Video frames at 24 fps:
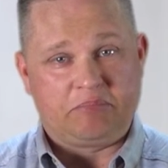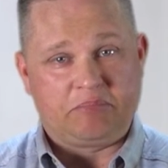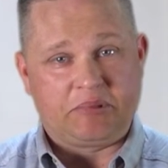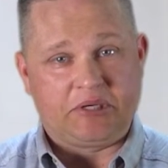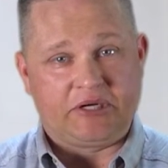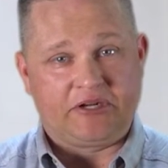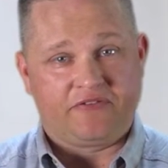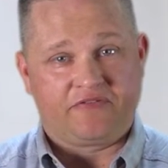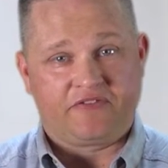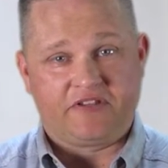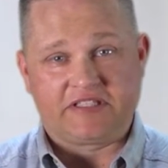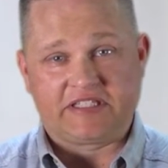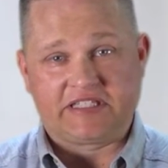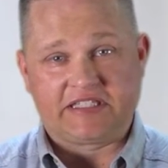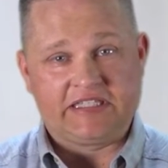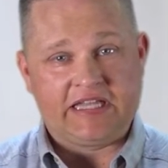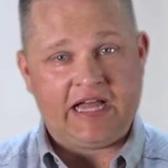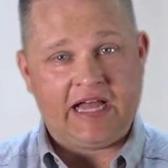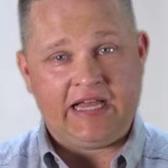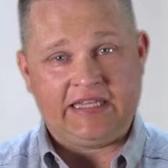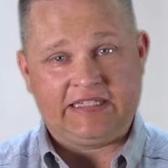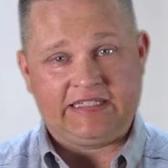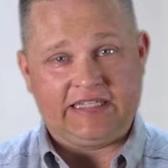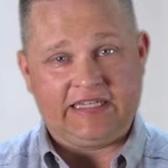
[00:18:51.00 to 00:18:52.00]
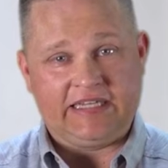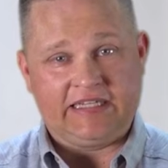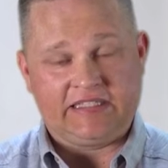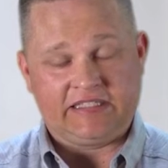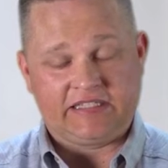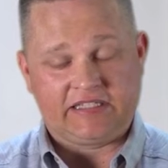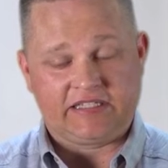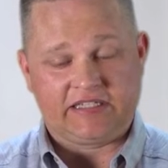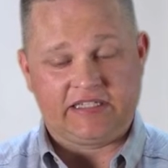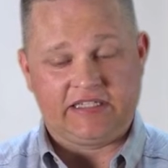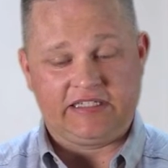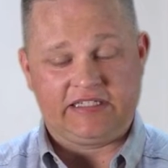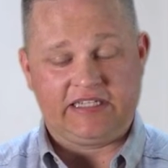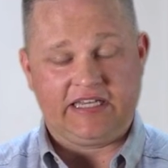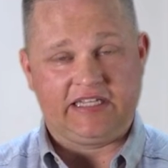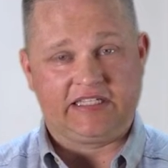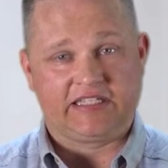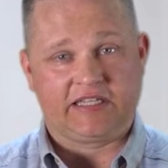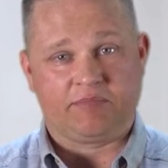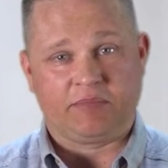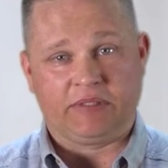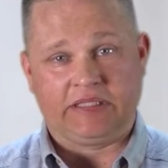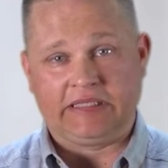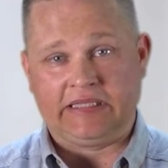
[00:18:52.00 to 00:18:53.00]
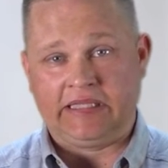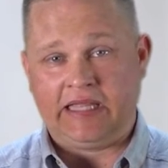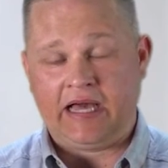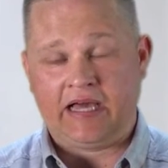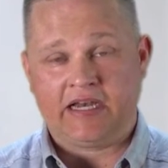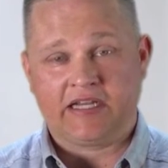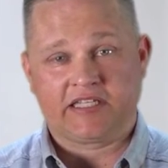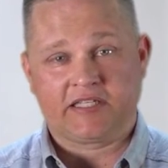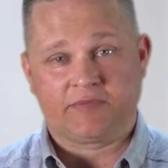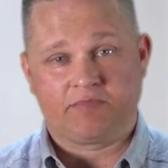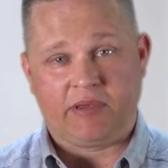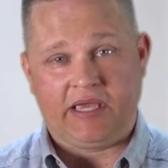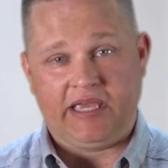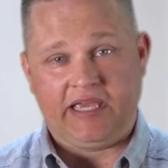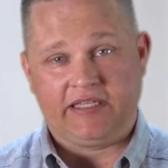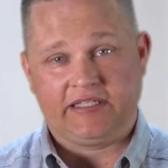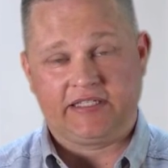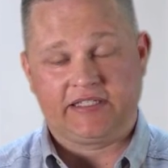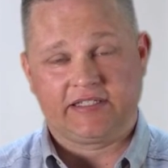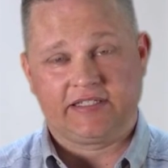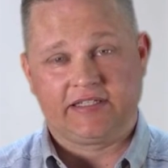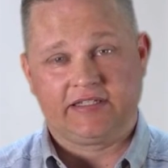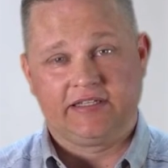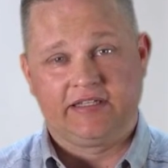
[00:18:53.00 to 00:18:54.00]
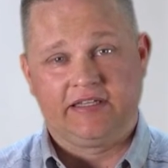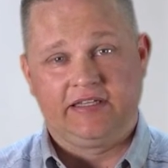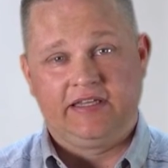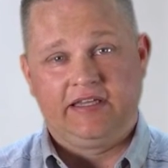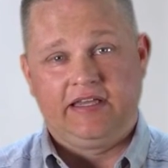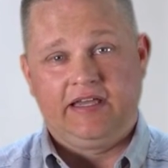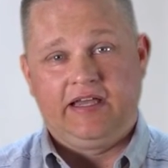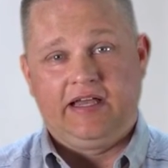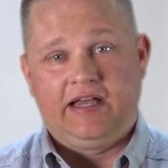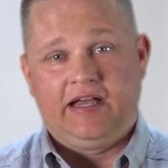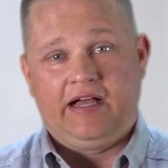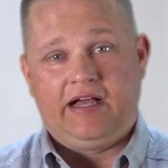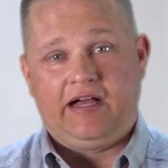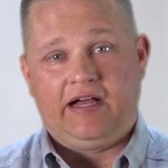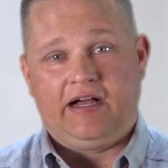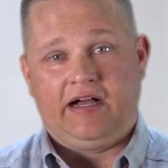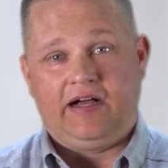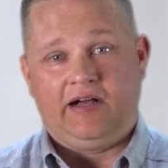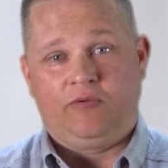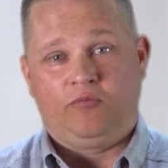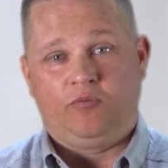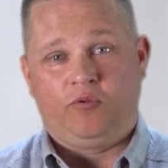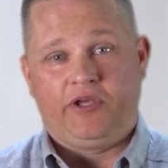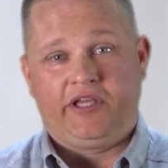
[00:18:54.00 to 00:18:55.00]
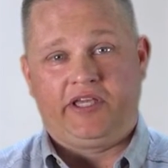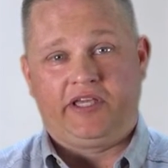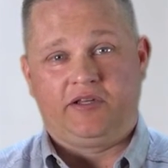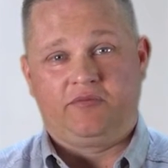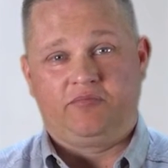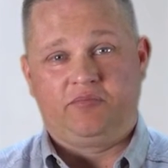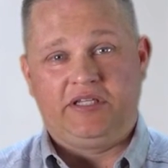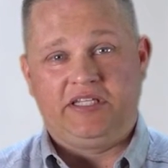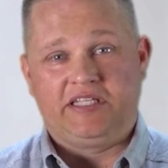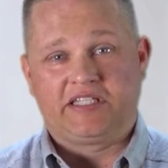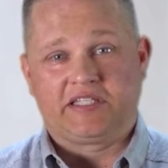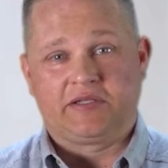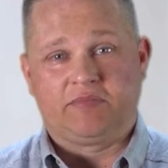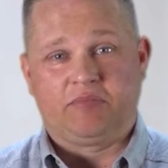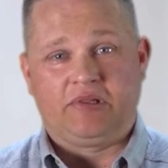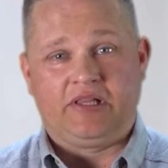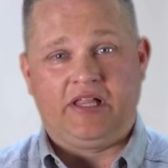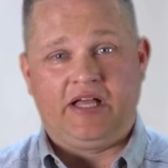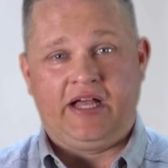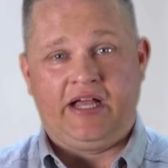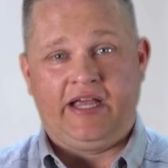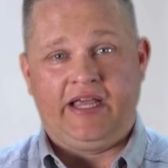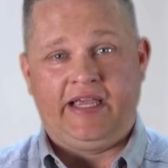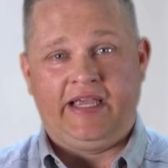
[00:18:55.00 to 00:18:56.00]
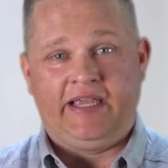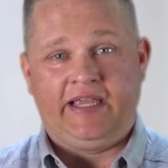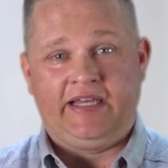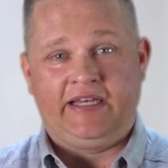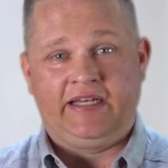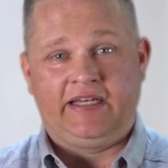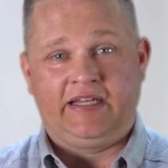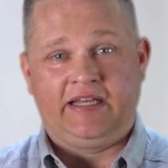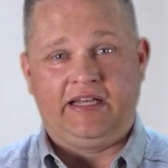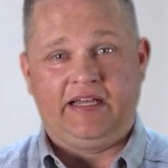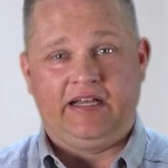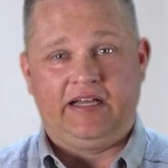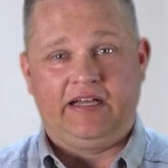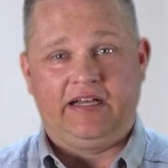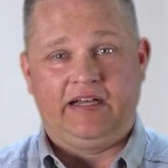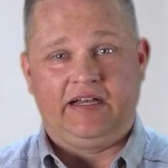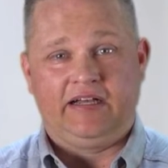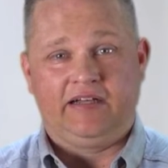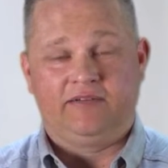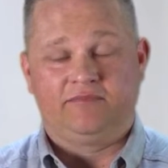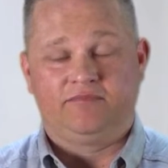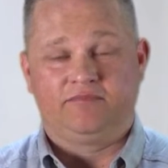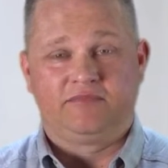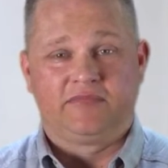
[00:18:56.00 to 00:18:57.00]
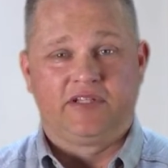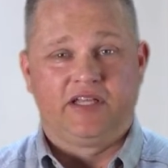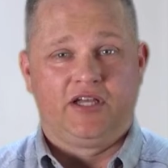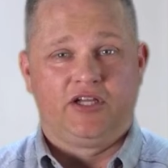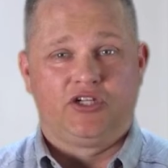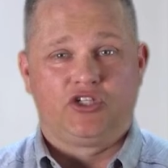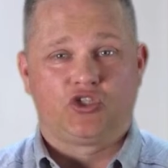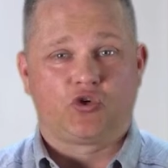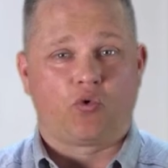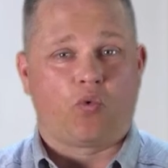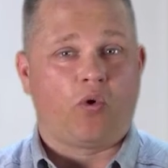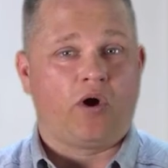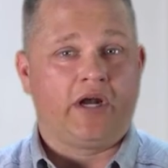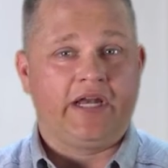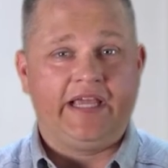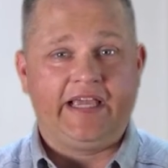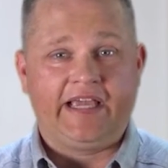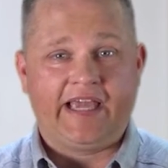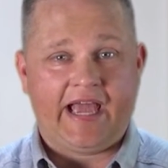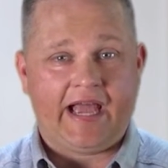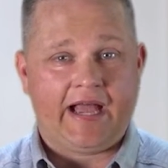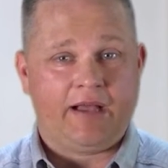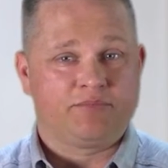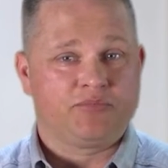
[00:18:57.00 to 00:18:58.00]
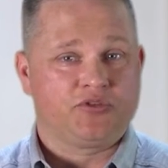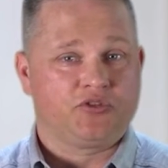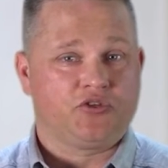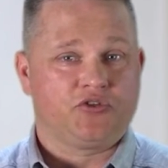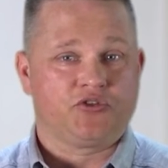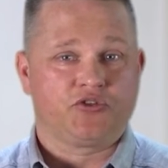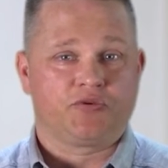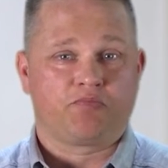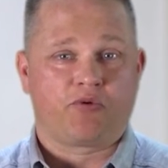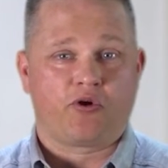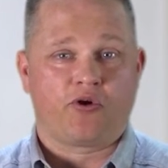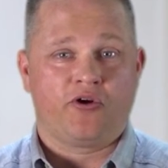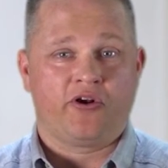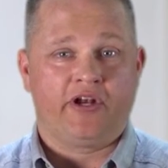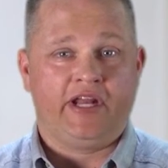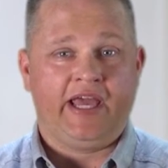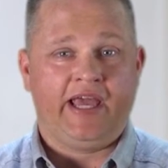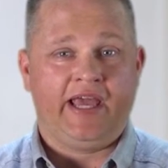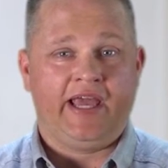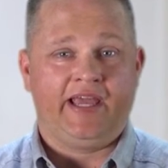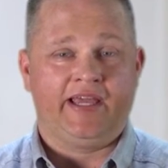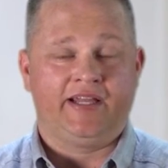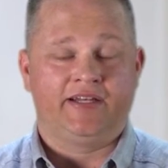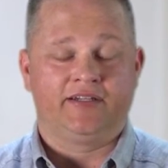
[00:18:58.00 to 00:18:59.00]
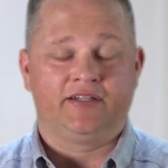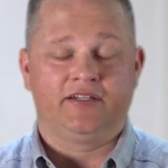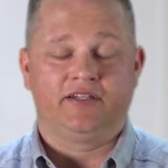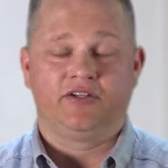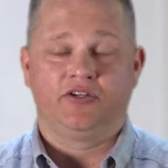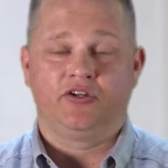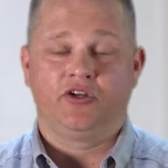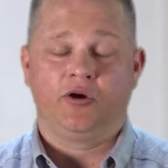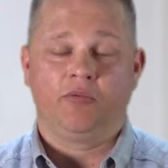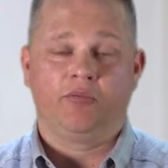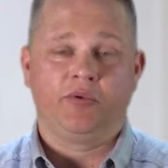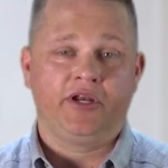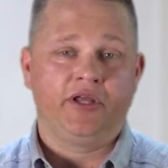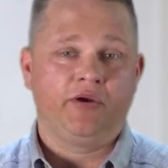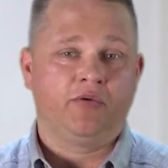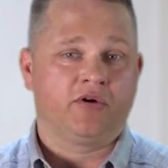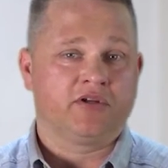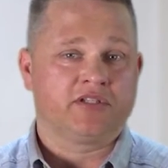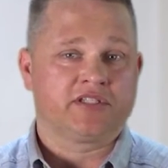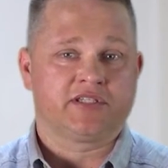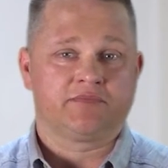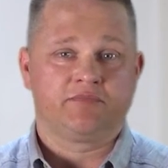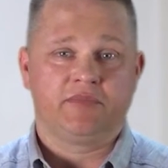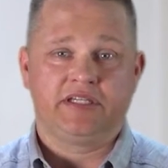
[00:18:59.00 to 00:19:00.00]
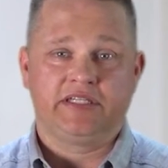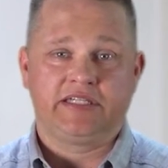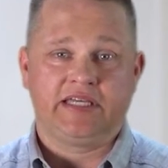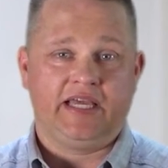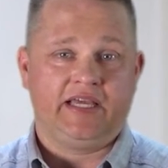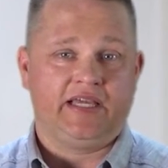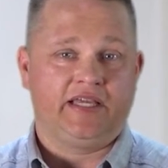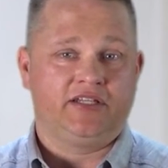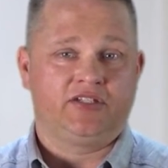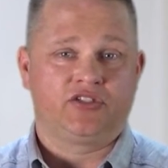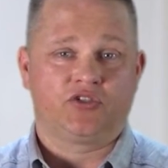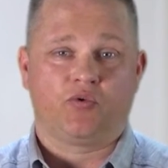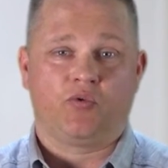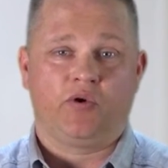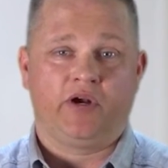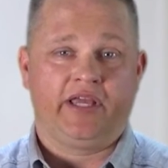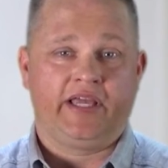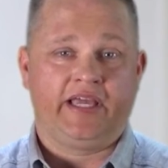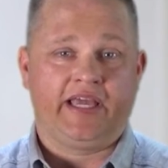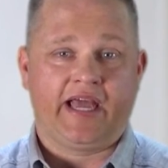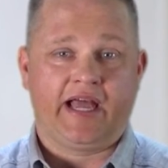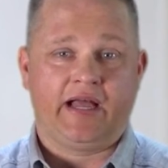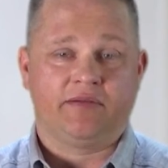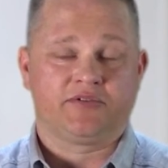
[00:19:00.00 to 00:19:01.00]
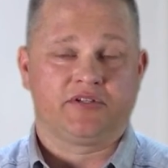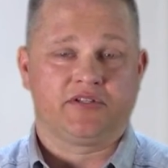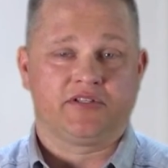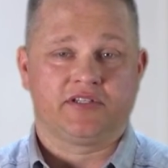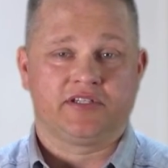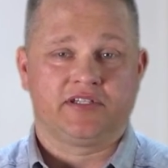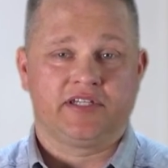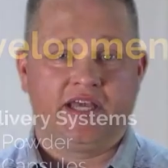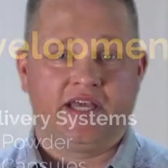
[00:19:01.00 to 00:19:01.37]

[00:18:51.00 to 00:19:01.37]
But if it's not dense and it takes up a lot of space, we could be supplying 20 capsules per day, and nobody wants to be taking 20 capsules a